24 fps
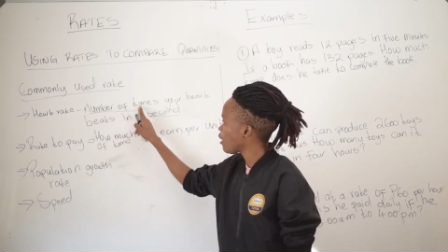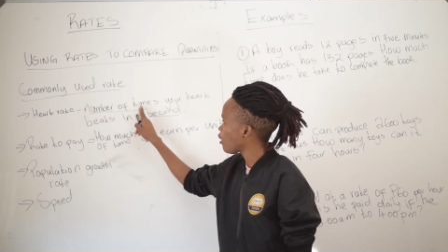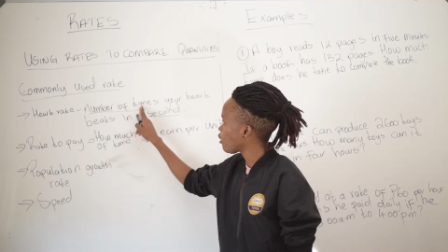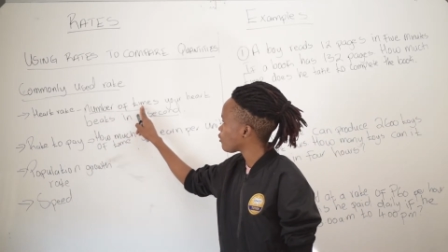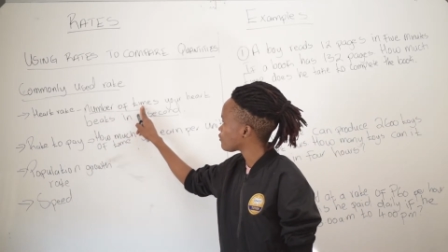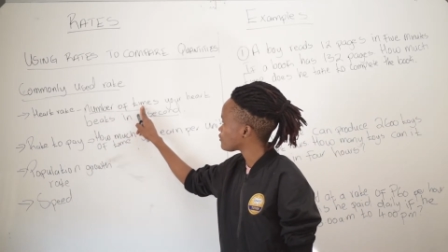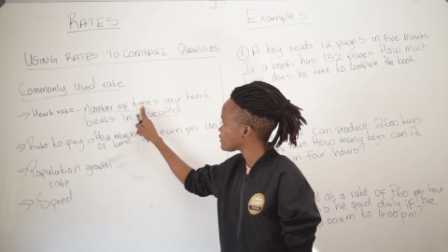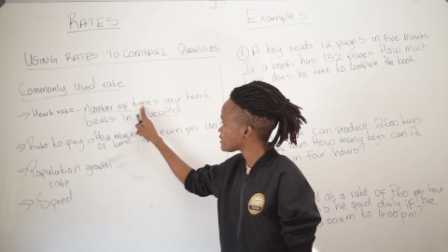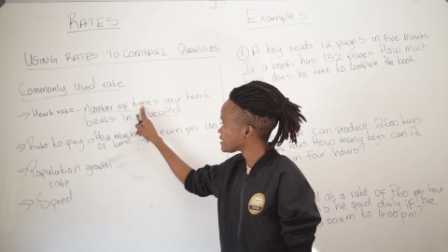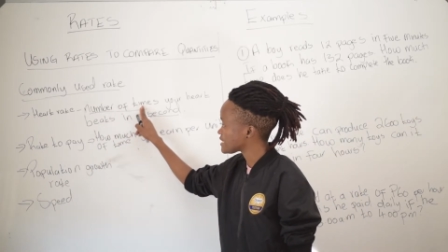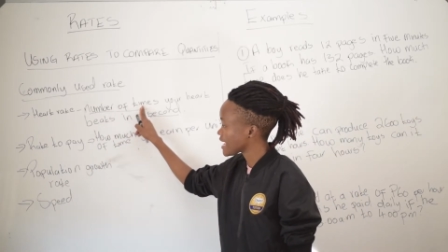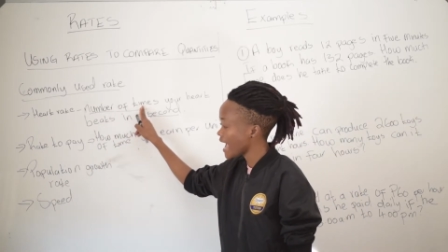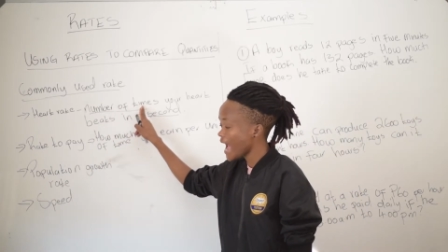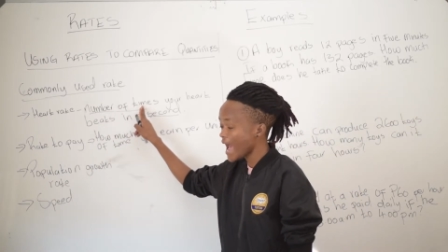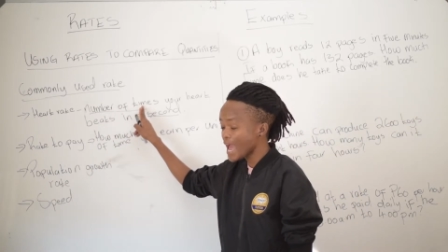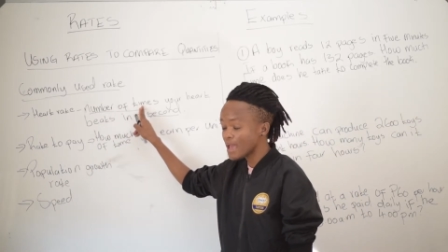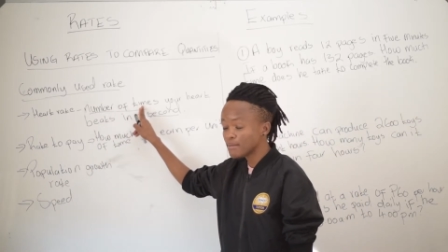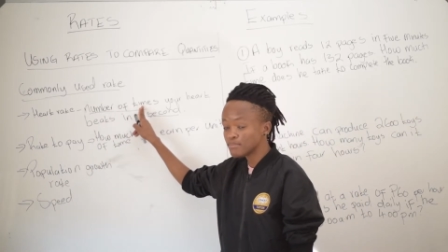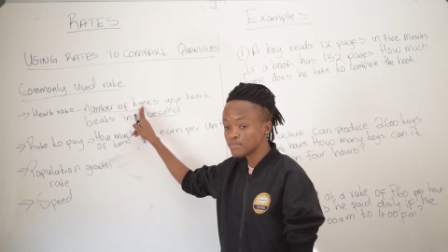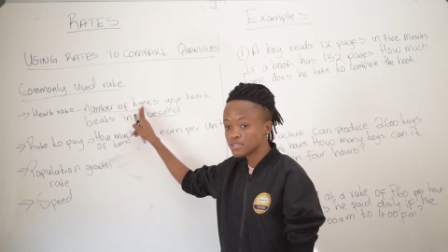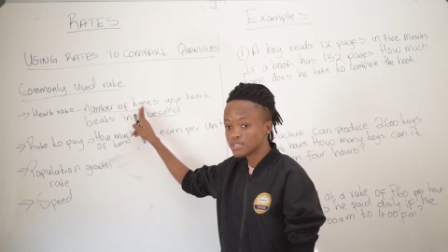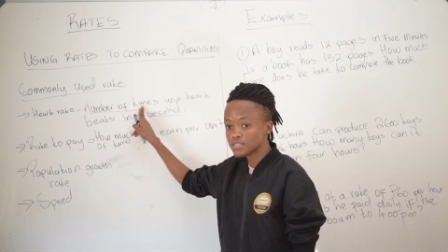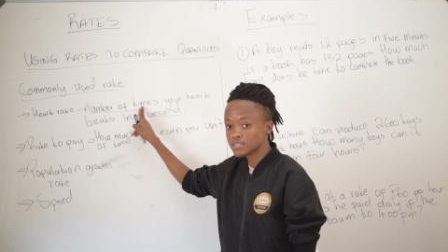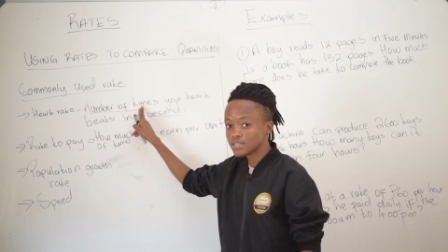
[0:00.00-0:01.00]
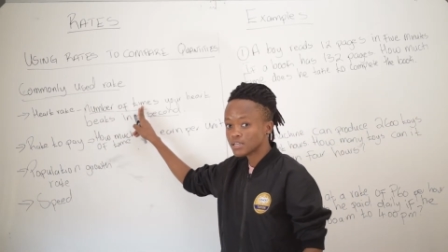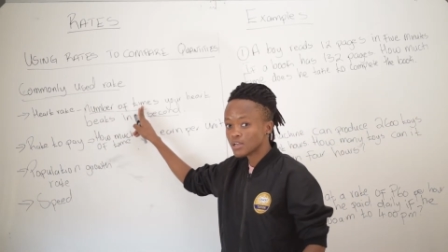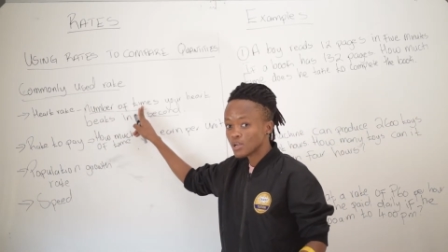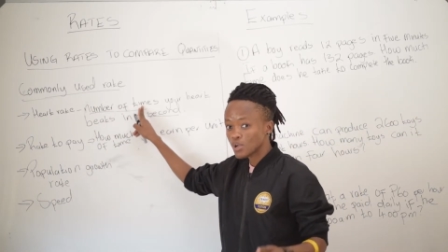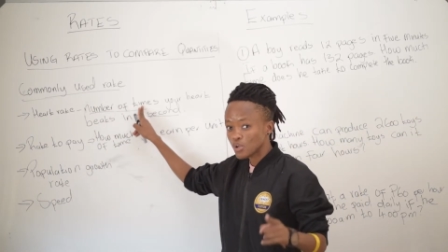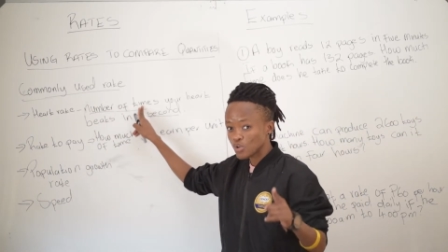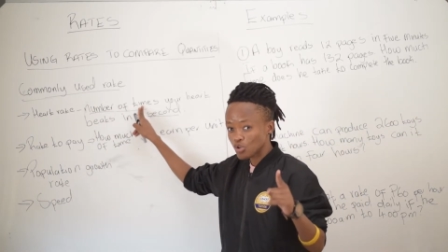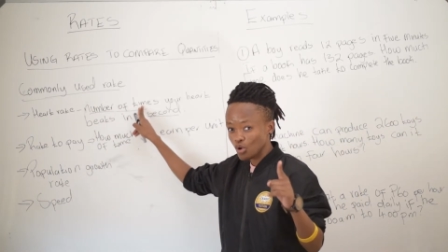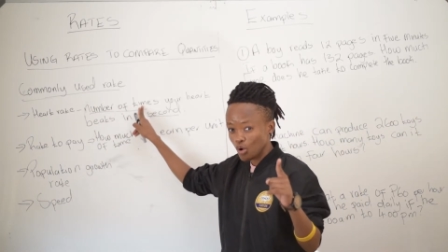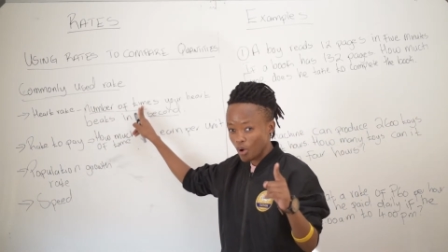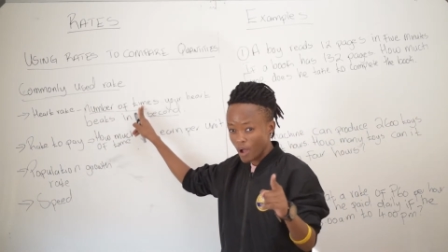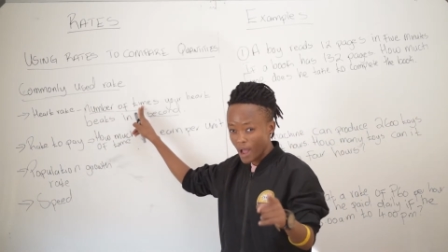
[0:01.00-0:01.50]
of times
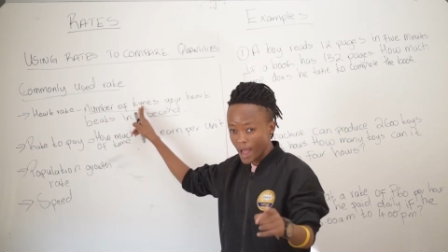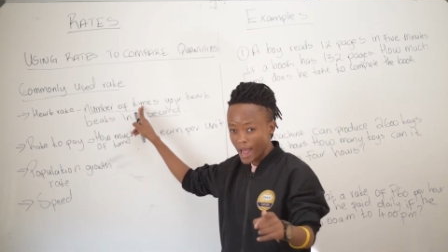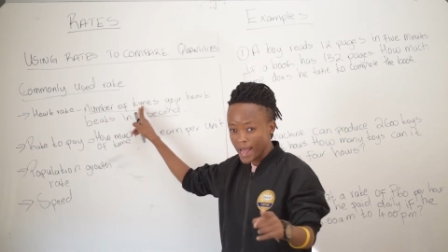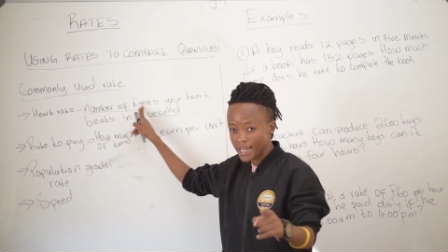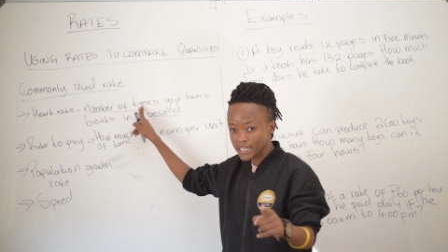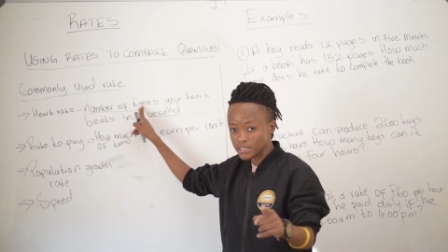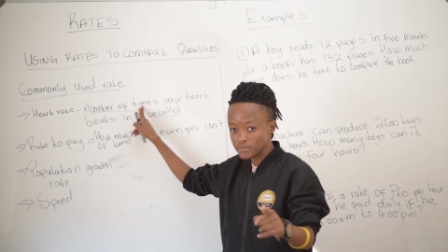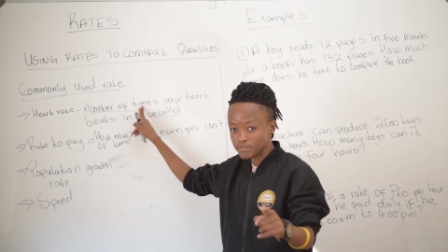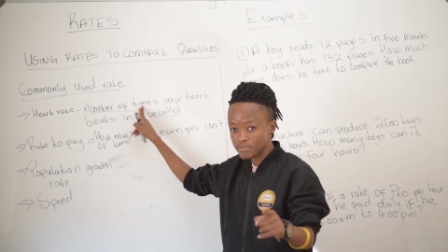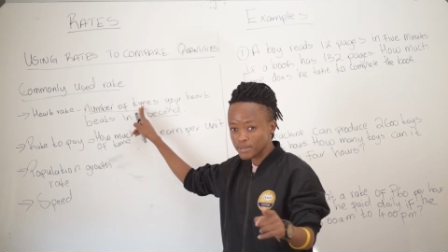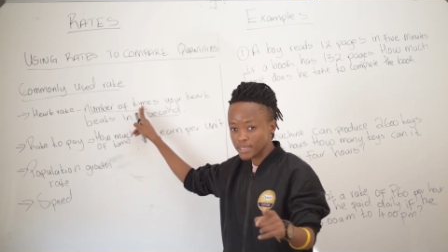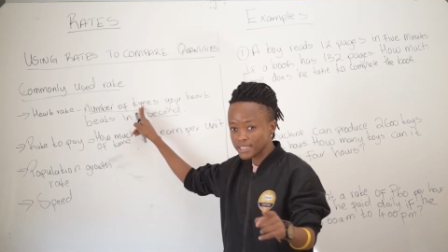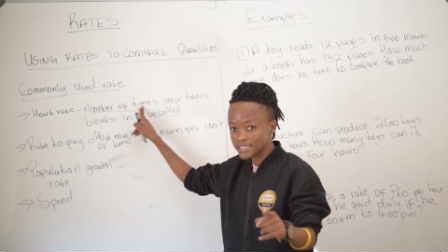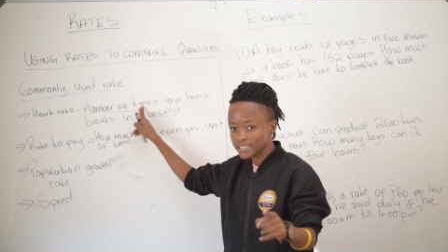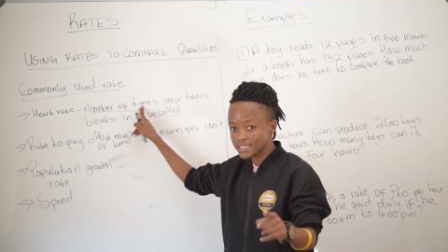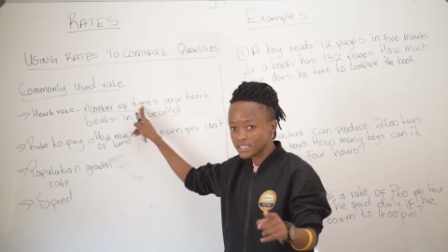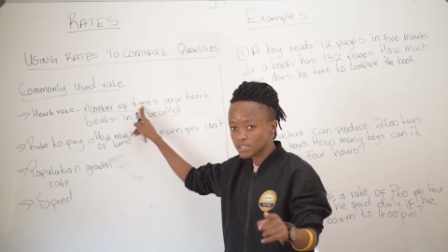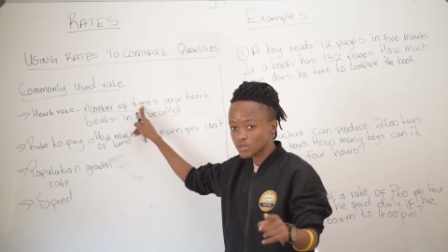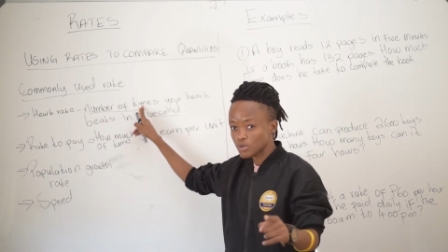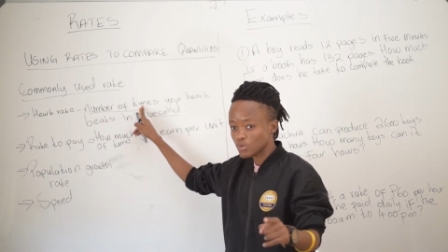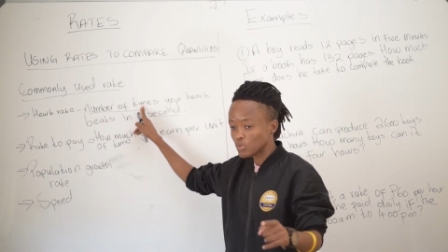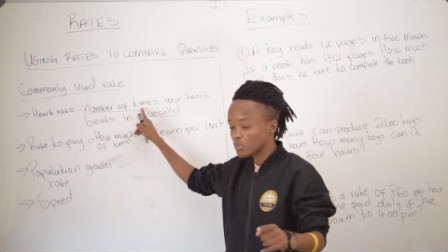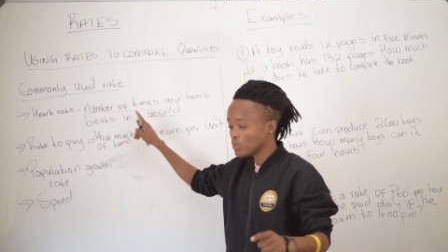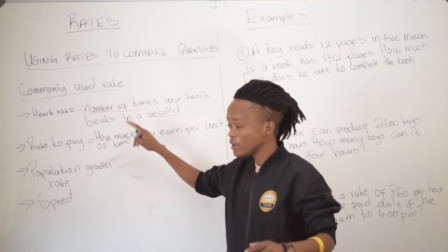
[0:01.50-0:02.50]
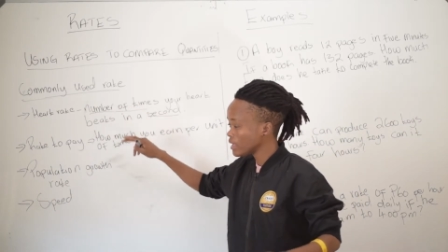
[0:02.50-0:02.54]
your heart beats